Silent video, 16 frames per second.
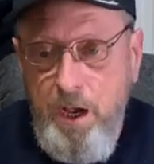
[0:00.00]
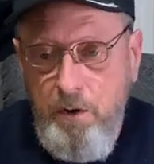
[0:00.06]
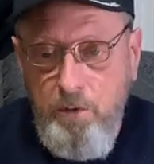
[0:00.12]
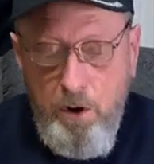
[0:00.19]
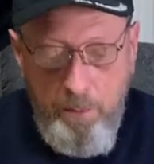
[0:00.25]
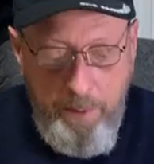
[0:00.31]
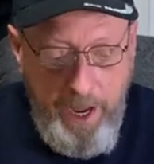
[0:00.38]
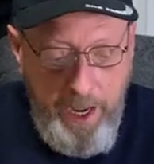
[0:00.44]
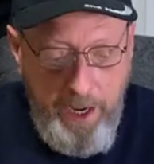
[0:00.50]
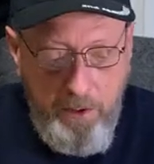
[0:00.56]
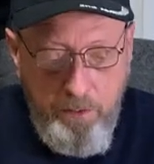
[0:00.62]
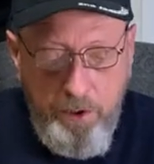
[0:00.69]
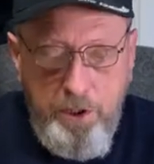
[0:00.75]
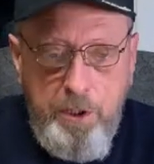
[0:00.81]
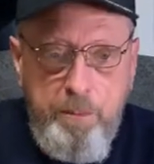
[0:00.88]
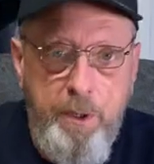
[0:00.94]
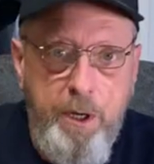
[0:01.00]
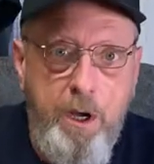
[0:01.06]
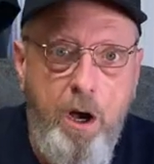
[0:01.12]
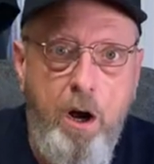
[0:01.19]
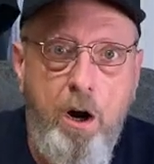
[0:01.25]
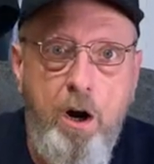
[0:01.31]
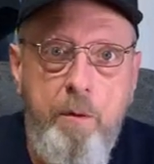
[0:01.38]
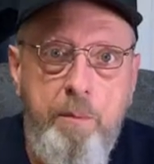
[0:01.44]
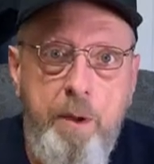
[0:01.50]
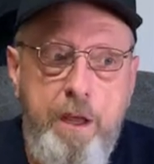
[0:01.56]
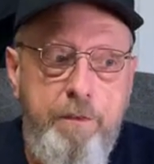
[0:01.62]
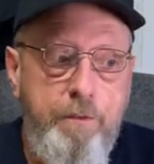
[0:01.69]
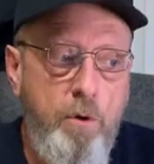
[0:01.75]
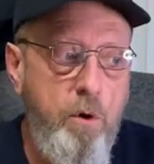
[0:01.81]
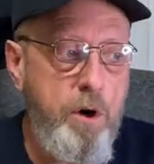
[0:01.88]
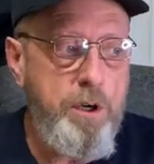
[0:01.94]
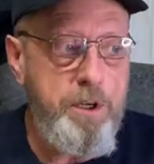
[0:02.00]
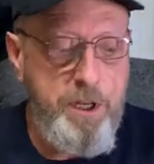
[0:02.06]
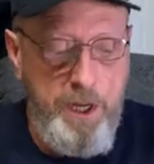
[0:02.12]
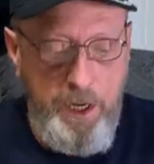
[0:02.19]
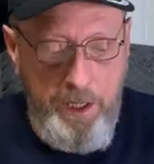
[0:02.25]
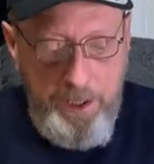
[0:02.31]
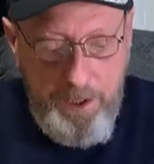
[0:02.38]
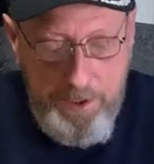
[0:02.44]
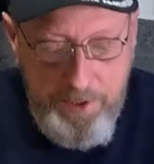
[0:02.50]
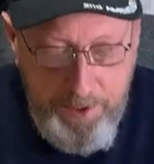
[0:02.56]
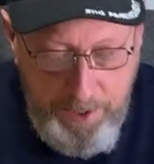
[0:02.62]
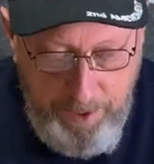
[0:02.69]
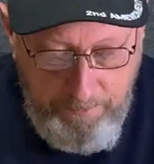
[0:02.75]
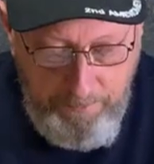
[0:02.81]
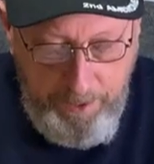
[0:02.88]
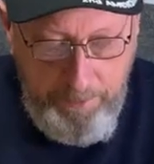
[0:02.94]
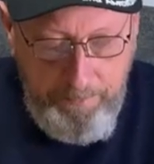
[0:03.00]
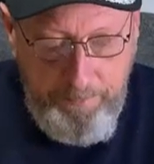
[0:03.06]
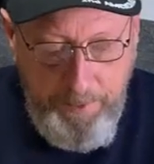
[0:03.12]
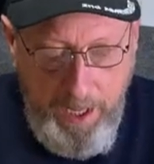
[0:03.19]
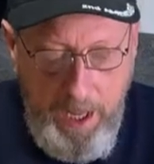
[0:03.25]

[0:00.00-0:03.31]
We're back with the Bergara B-14 this evening.